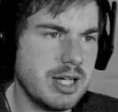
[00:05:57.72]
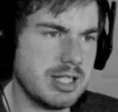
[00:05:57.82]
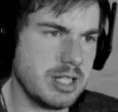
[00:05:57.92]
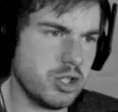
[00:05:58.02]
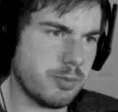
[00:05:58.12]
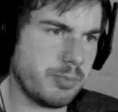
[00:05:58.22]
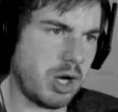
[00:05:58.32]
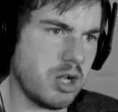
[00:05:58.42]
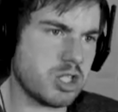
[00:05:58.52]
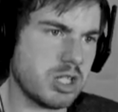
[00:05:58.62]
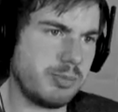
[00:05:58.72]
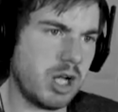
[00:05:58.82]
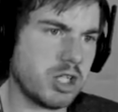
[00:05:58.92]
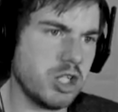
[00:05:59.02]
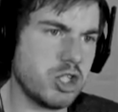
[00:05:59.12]
and then you jump onto the
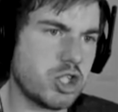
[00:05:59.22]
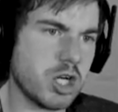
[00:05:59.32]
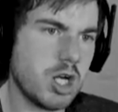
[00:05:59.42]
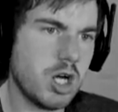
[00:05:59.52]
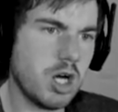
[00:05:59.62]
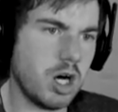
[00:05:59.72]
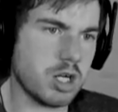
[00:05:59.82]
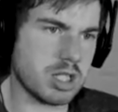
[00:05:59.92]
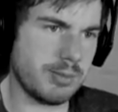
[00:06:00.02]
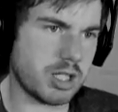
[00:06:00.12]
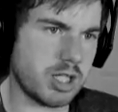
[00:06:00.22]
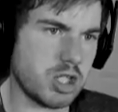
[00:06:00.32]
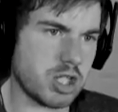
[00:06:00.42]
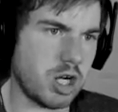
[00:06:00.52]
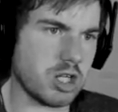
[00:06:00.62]
blockage, onto the
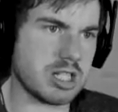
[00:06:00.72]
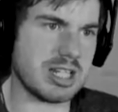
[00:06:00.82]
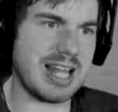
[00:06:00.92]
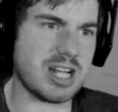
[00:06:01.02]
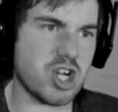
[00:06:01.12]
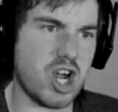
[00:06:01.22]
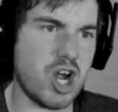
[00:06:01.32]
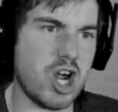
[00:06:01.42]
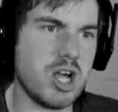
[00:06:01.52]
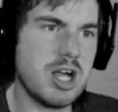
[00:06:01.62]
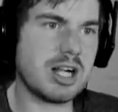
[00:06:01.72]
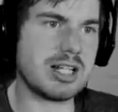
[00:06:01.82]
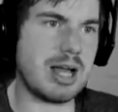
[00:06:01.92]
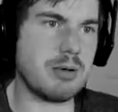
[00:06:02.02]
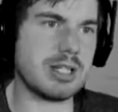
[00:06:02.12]
blockage, then onto the ladder,
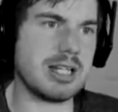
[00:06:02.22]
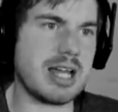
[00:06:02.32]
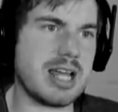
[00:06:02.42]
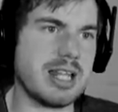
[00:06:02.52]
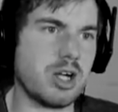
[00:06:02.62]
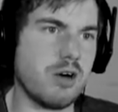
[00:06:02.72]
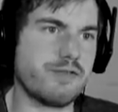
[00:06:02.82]
climb up the ladder, and then go